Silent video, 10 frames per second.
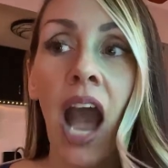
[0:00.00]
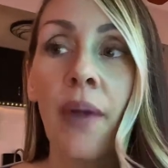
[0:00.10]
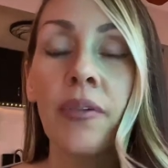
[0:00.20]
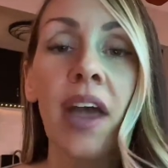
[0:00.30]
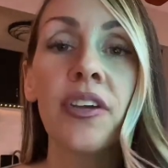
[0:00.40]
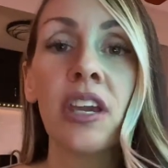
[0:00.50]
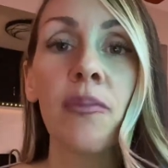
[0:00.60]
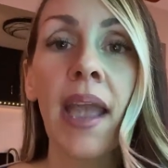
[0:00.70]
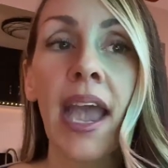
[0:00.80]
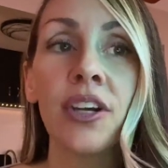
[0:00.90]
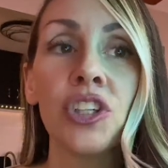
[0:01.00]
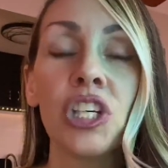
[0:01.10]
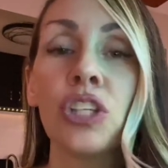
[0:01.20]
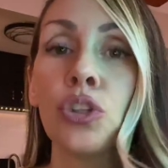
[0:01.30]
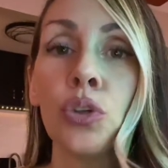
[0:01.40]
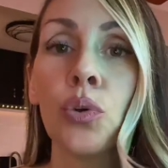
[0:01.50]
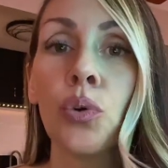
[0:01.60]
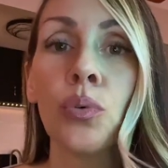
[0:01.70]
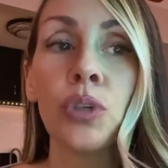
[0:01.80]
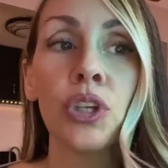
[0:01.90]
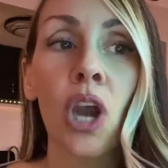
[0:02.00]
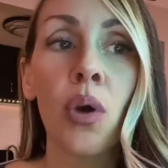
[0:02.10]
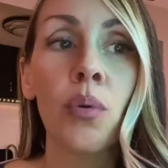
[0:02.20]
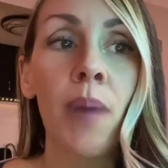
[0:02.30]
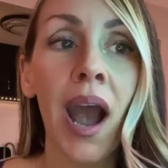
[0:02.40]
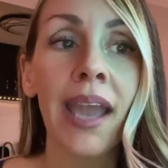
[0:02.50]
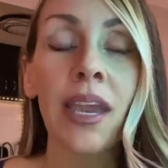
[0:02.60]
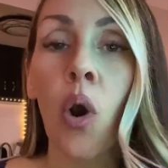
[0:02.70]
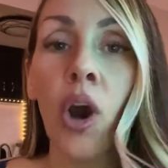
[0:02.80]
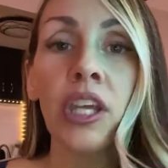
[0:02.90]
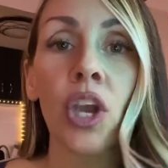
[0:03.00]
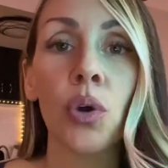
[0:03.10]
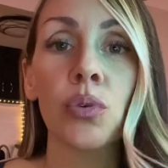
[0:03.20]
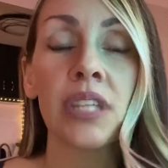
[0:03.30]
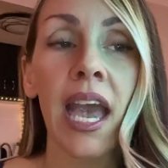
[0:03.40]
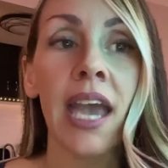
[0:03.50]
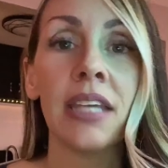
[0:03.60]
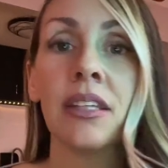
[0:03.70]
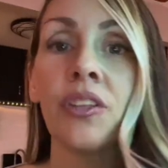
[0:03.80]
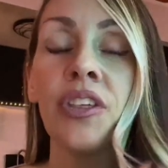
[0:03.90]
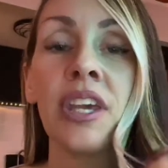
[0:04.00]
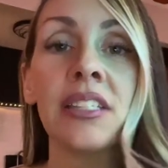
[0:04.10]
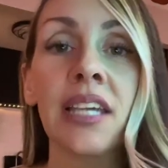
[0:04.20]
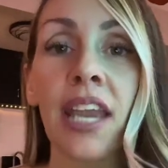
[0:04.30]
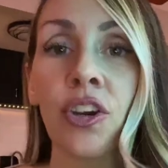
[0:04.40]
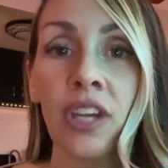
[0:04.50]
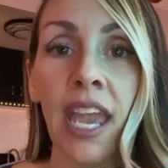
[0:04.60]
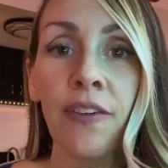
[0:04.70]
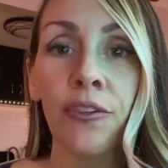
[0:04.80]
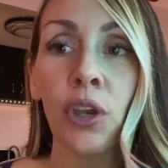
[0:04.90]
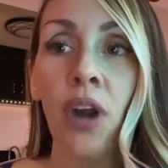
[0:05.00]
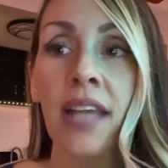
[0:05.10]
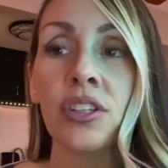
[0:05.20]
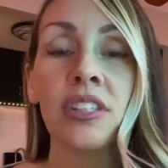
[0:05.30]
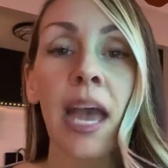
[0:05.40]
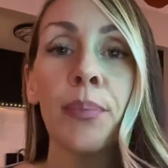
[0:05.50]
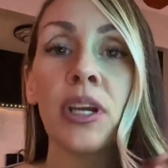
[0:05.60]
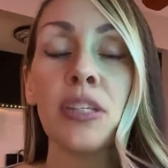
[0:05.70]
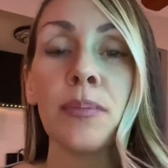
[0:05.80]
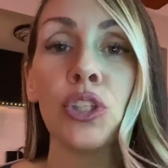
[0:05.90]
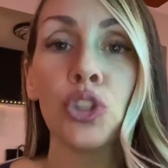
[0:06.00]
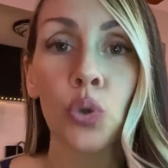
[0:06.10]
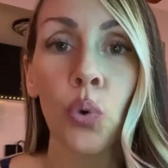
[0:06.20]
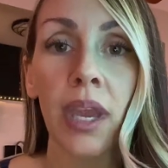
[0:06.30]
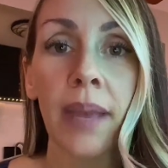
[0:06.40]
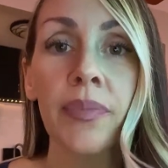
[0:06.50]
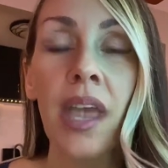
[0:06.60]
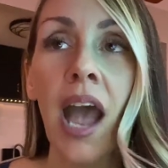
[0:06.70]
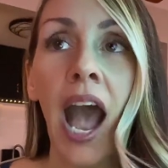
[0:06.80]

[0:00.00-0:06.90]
I would rather give my energy to, you know, my audios and the things that I create for you guys, because that brings me joy.